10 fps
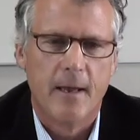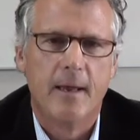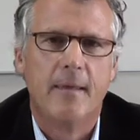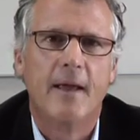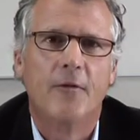
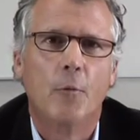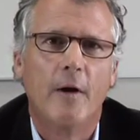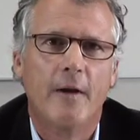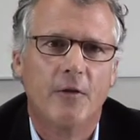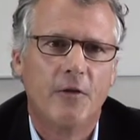And that's
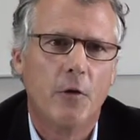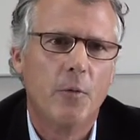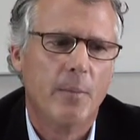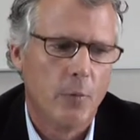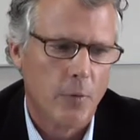why it's
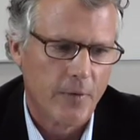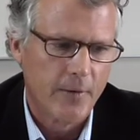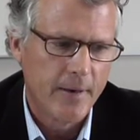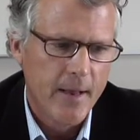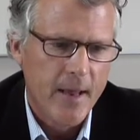so
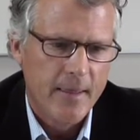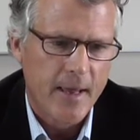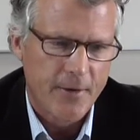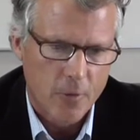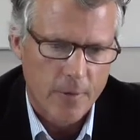important
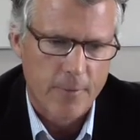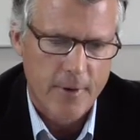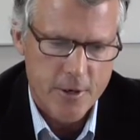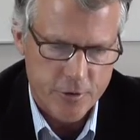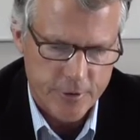that
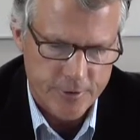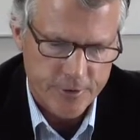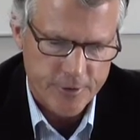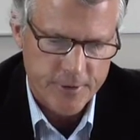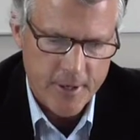
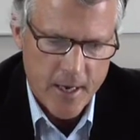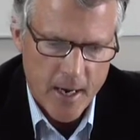corporations